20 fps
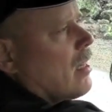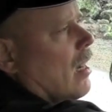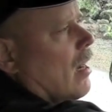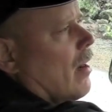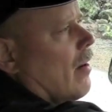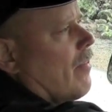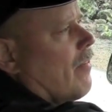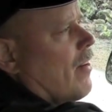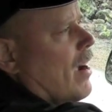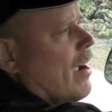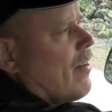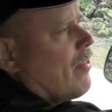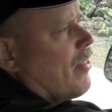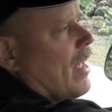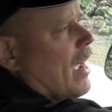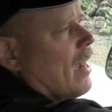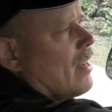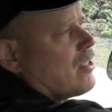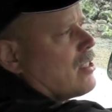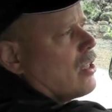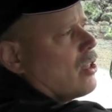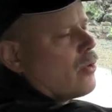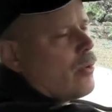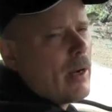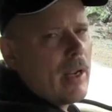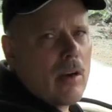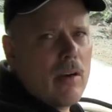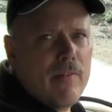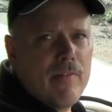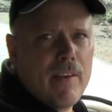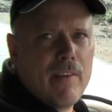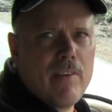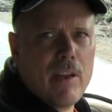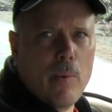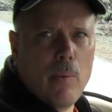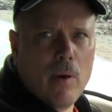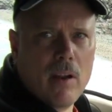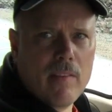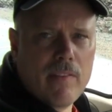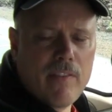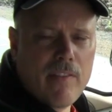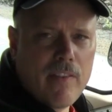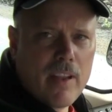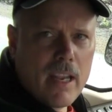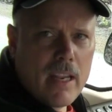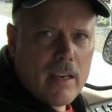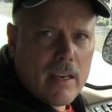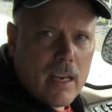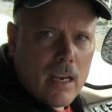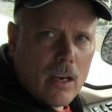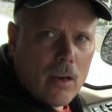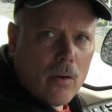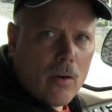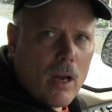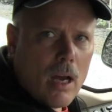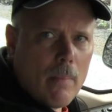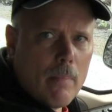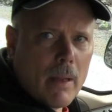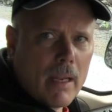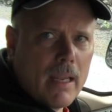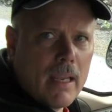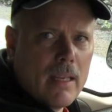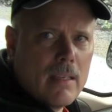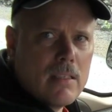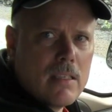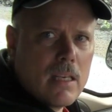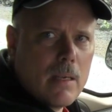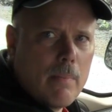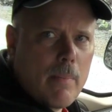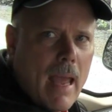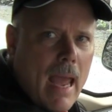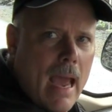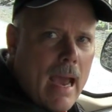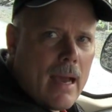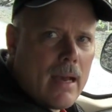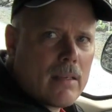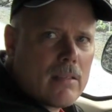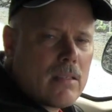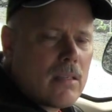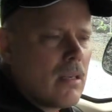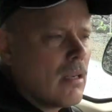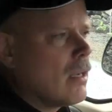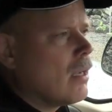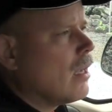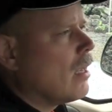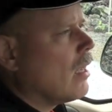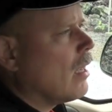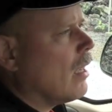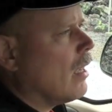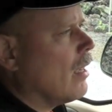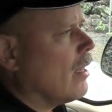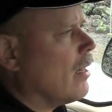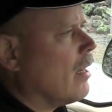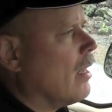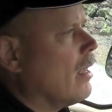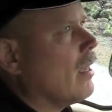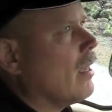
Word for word: 5,351 feet here on McKenzie Pass. It